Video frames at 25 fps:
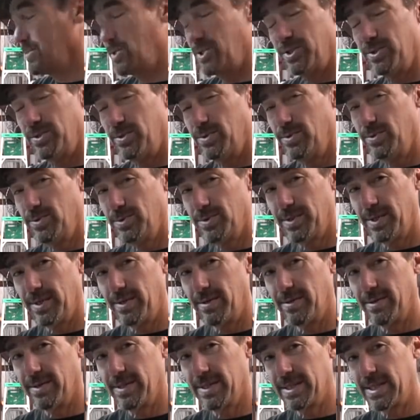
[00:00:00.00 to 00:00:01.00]
shoes
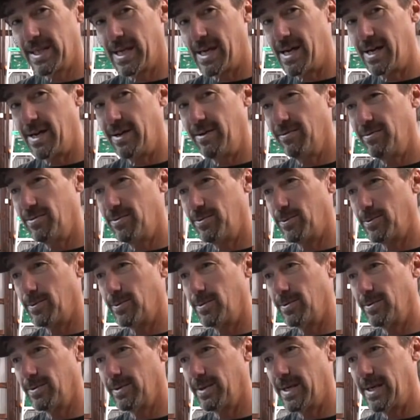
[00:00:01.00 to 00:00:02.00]
that are designed
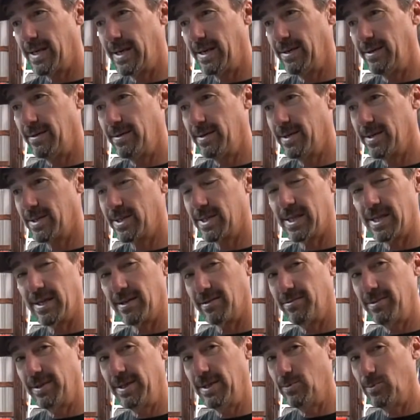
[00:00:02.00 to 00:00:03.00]
for like
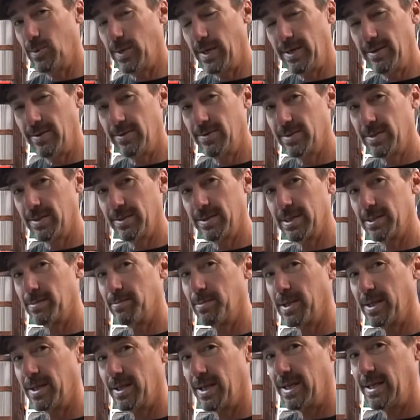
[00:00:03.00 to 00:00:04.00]
sock feet waders or
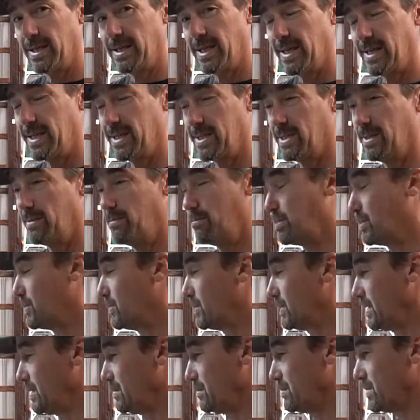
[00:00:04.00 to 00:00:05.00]
something like that at some
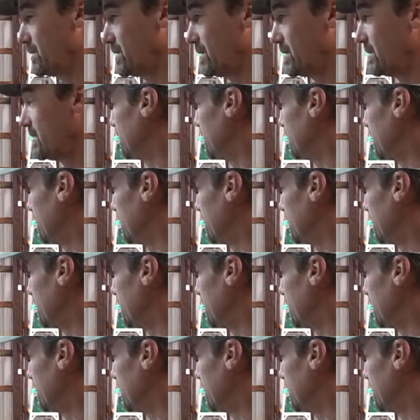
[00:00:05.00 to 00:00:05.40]
point, but